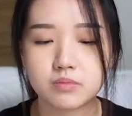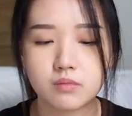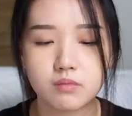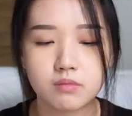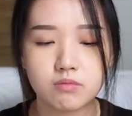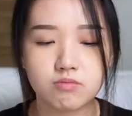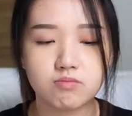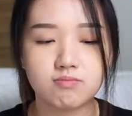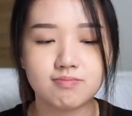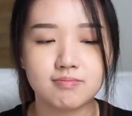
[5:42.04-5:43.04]

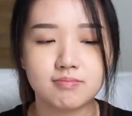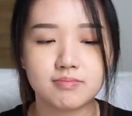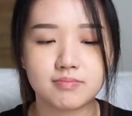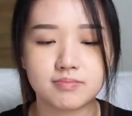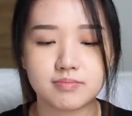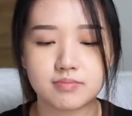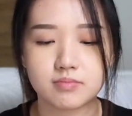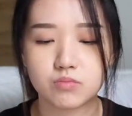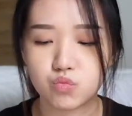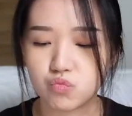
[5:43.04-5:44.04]

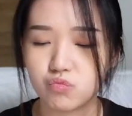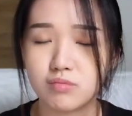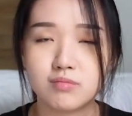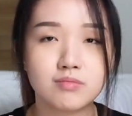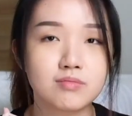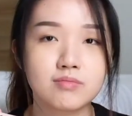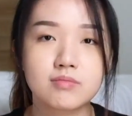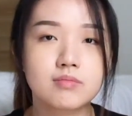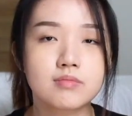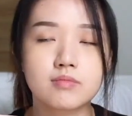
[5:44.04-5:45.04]
Nobody speaks.